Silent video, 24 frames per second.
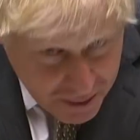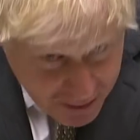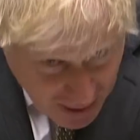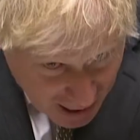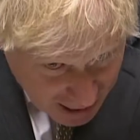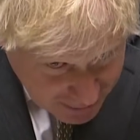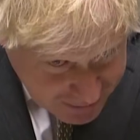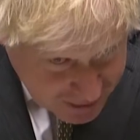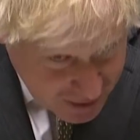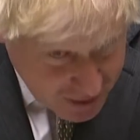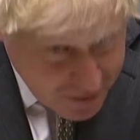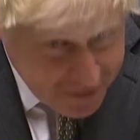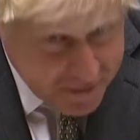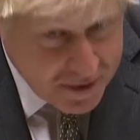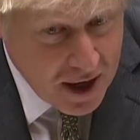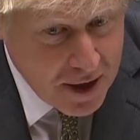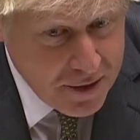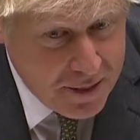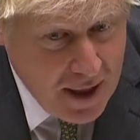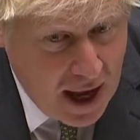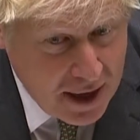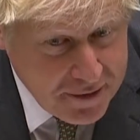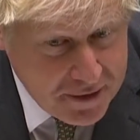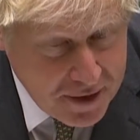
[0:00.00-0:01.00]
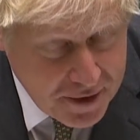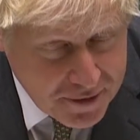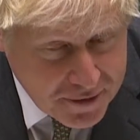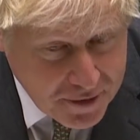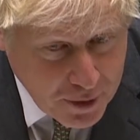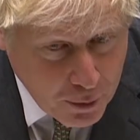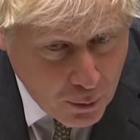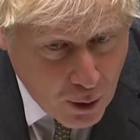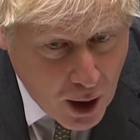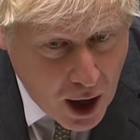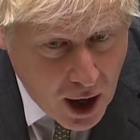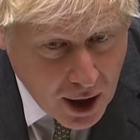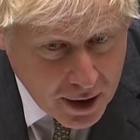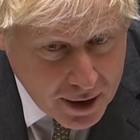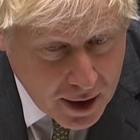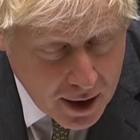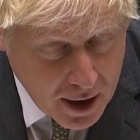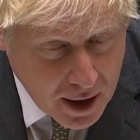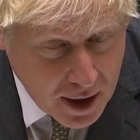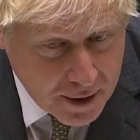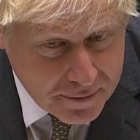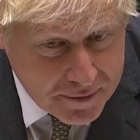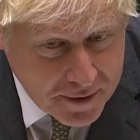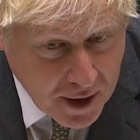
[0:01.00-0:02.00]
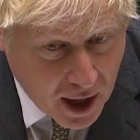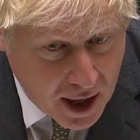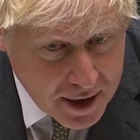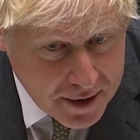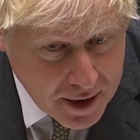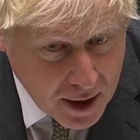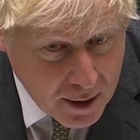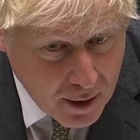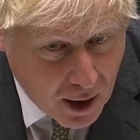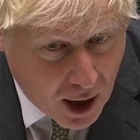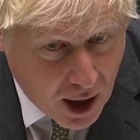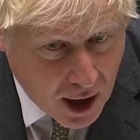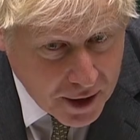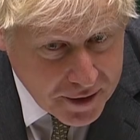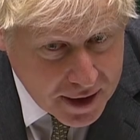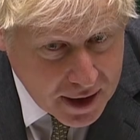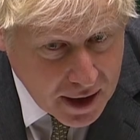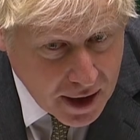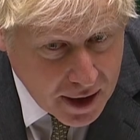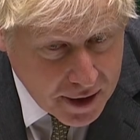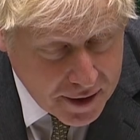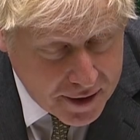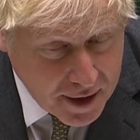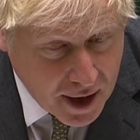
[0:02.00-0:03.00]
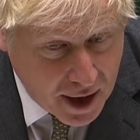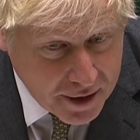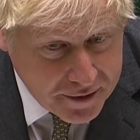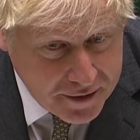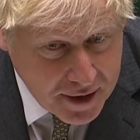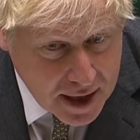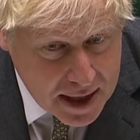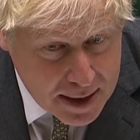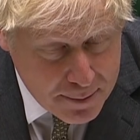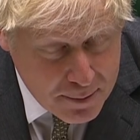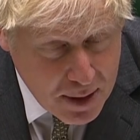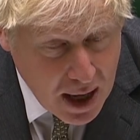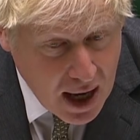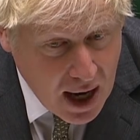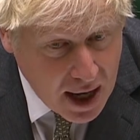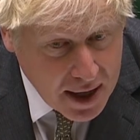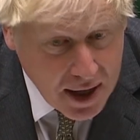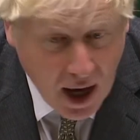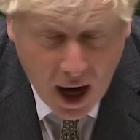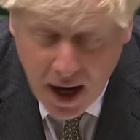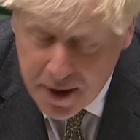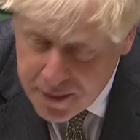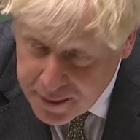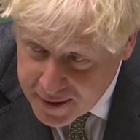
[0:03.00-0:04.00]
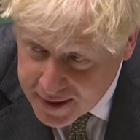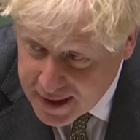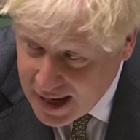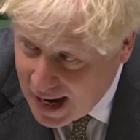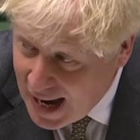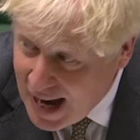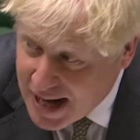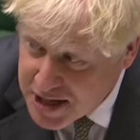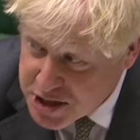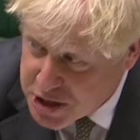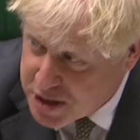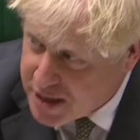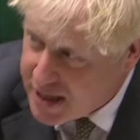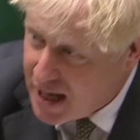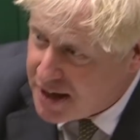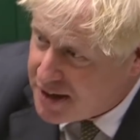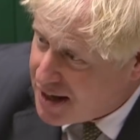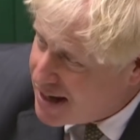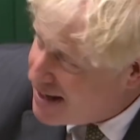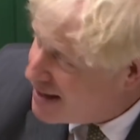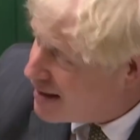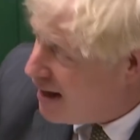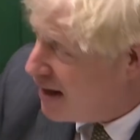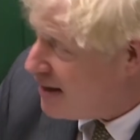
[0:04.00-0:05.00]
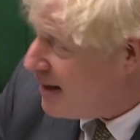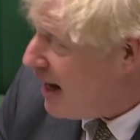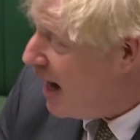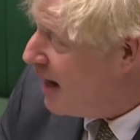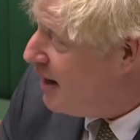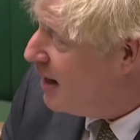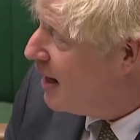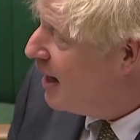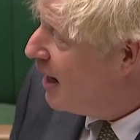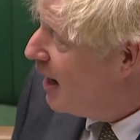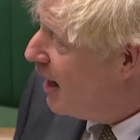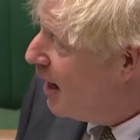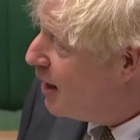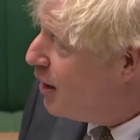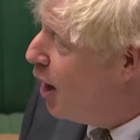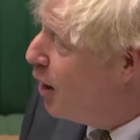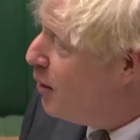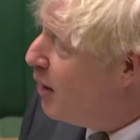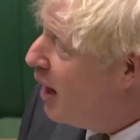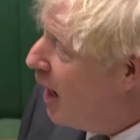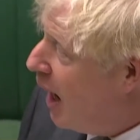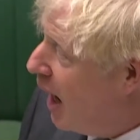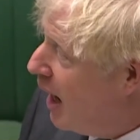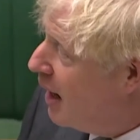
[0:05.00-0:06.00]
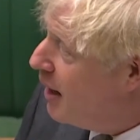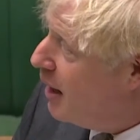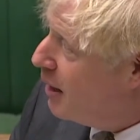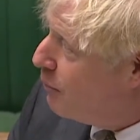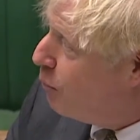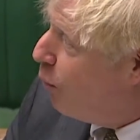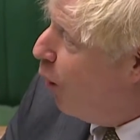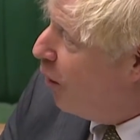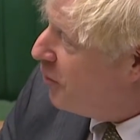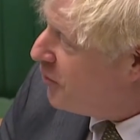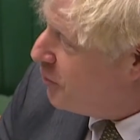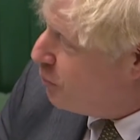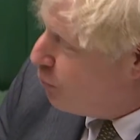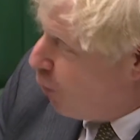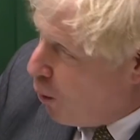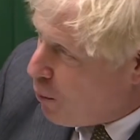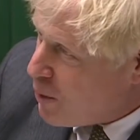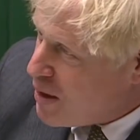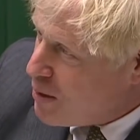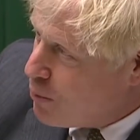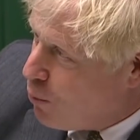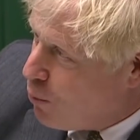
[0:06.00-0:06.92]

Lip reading: That is the work of Dido Harding and her team. And I think, actually, again, you know, what we